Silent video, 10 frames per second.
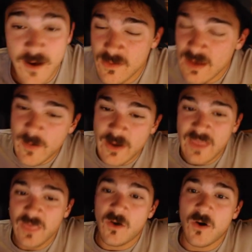thinking about
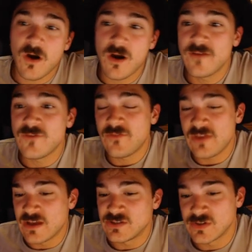getting the car, if you have
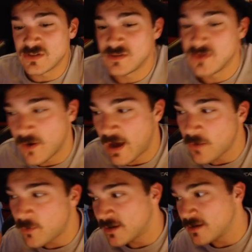any interest, I
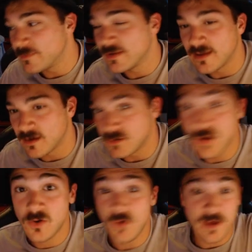don't want to be like,
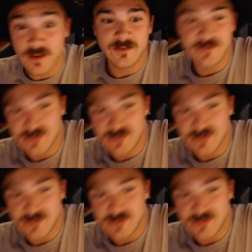no, don't get it, it's